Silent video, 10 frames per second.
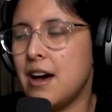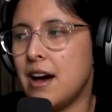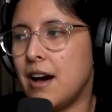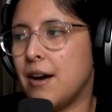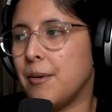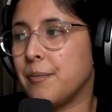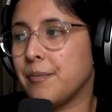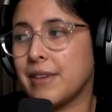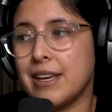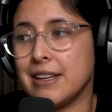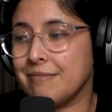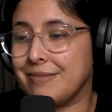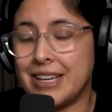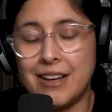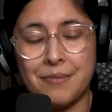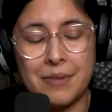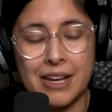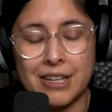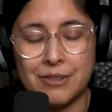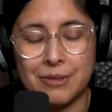Um, and yeah,
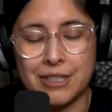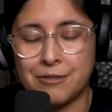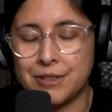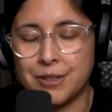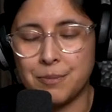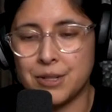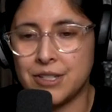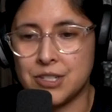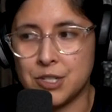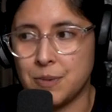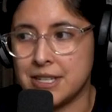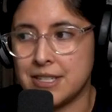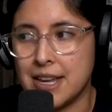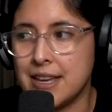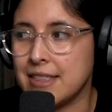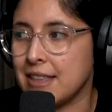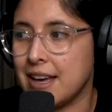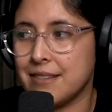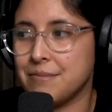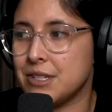I can really feel the burn just by saying that.